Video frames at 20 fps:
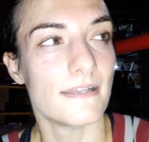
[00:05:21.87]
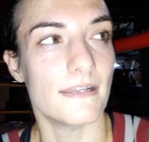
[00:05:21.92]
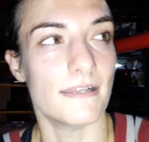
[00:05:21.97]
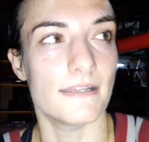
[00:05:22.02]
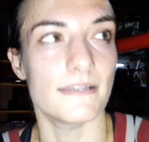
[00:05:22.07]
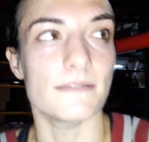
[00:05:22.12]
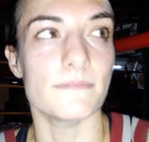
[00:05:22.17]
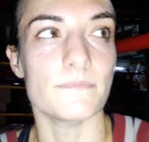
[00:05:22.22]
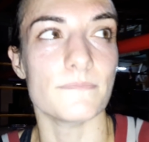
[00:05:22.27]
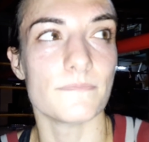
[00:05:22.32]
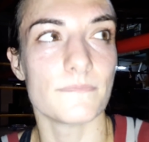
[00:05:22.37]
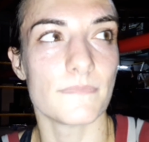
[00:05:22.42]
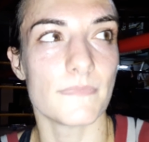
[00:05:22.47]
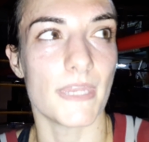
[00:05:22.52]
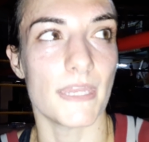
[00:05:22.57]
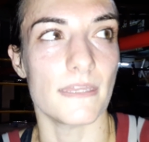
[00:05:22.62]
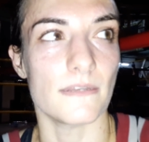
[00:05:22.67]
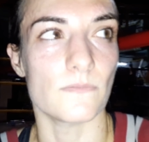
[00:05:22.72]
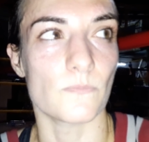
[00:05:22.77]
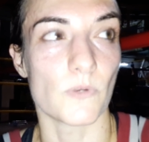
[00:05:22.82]

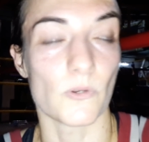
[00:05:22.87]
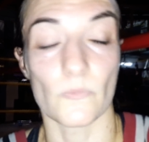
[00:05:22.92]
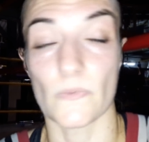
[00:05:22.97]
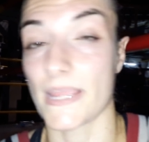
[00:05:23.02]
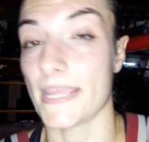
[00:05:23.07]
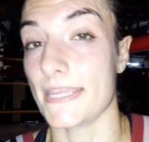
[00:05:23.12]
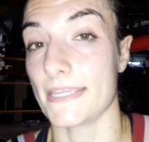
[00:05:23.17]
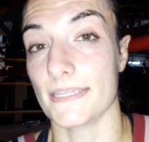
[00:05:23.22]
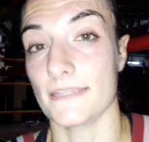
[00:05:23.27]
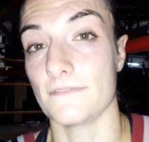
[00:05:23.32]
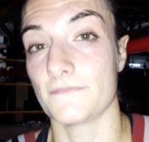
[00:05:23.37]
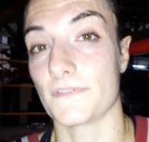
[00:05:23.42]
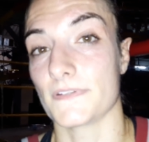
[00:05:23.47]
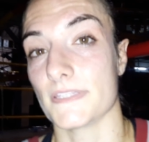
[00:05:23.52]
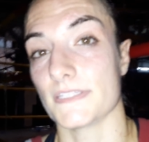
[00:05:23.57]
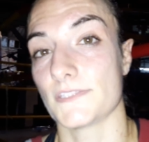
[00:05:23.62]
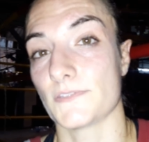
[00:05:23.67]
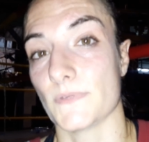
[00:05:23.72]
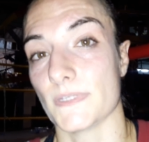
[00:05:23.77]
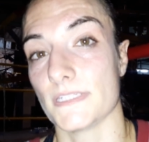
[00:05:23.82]
And we're weighing in
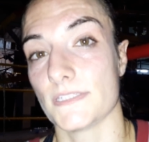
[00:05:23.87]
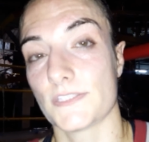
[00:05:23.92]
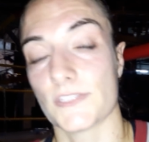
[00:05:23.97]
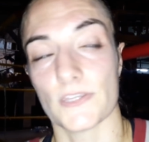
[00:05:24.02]
for this one.